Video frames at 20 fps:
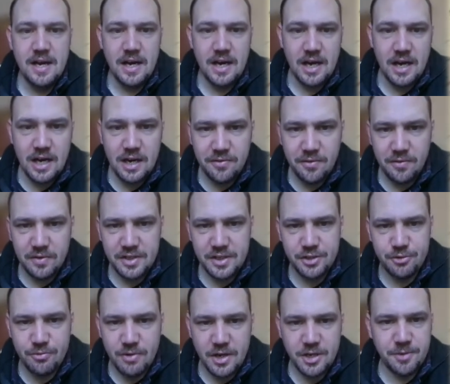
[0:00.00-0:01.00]
half of
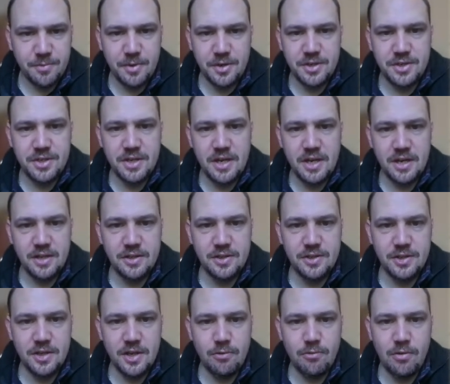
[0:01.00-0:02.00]
Lee's regiment at the
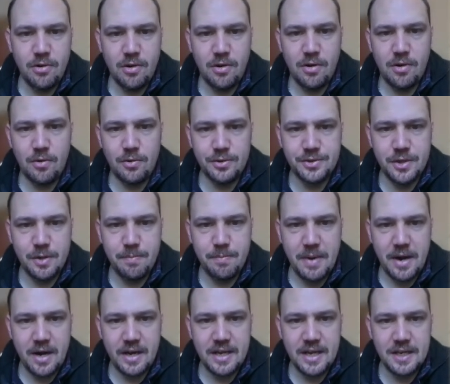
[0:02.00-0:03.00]
Dirt Raw also
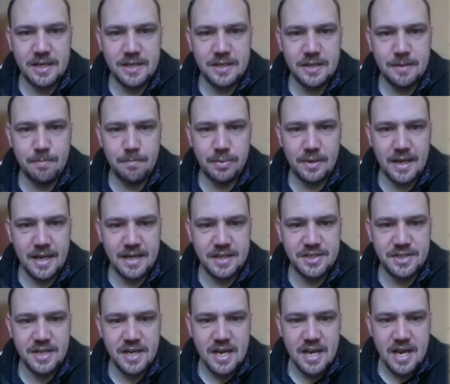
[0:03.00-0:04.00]
barricaded in
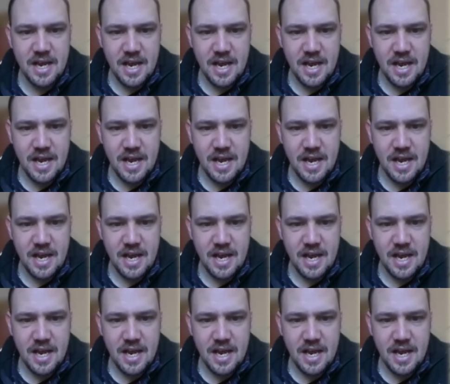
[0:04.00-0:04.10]
place,